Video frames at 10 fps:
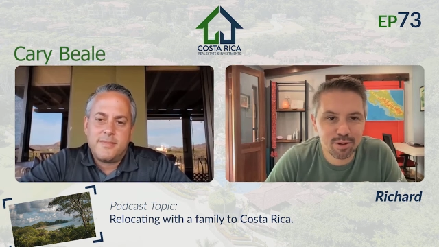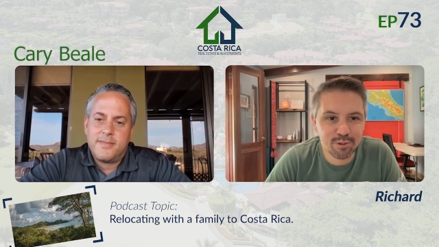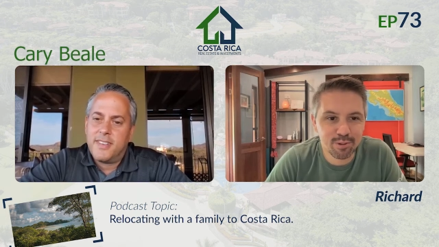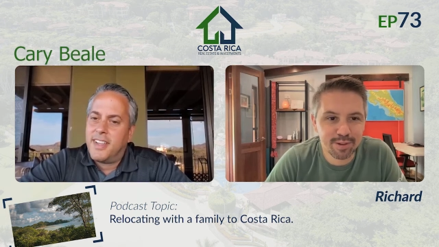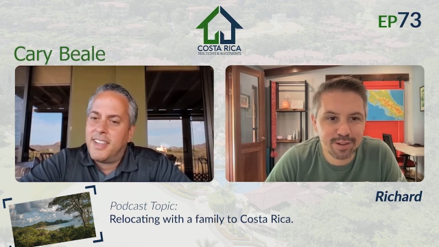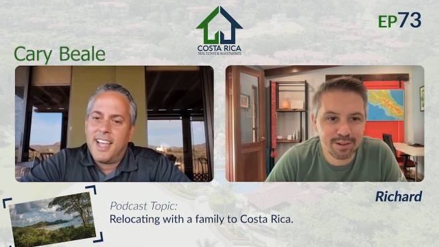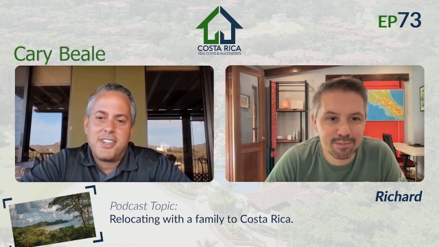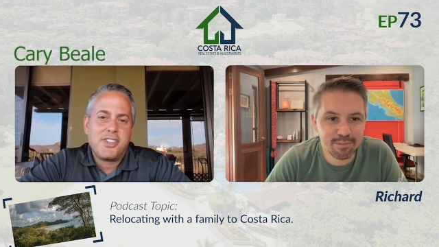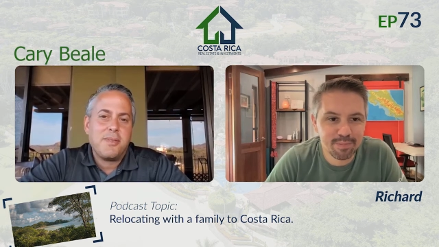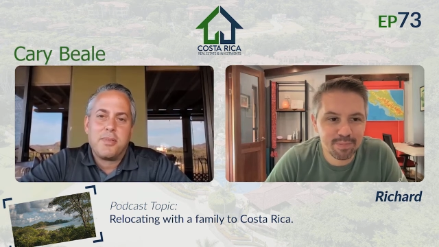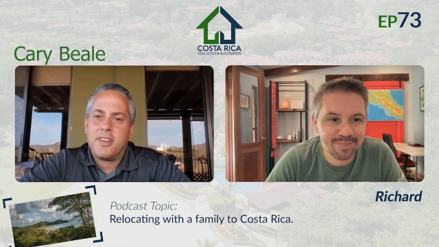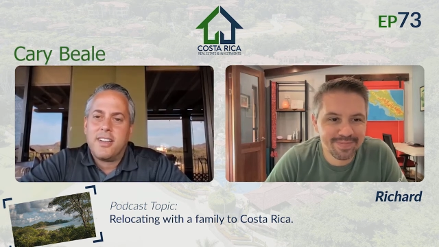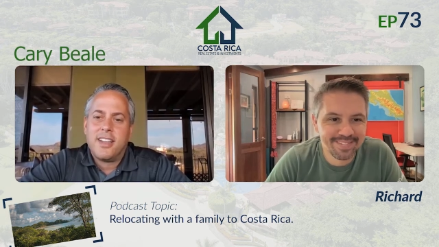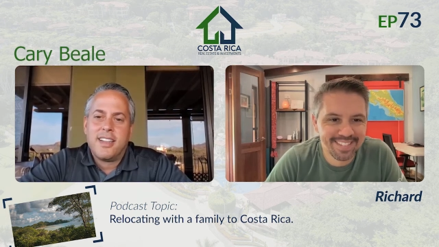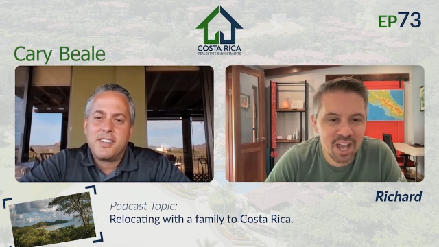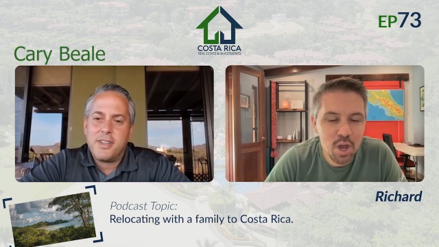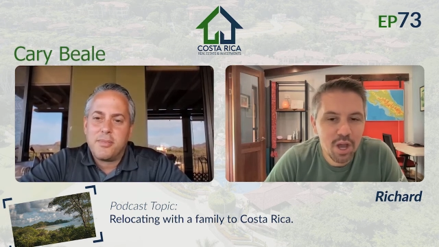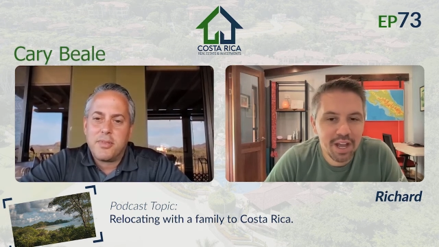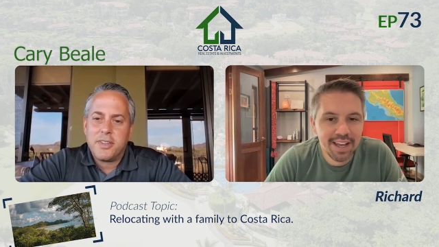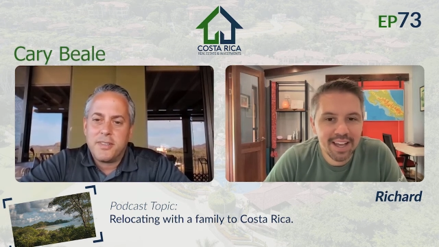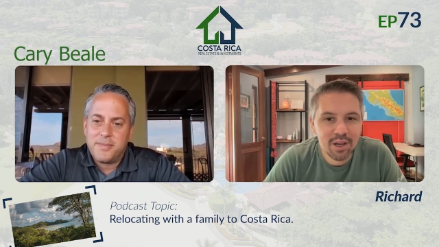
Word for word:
Speaker 1: school. So. A lot cheaper, a lot cheaper.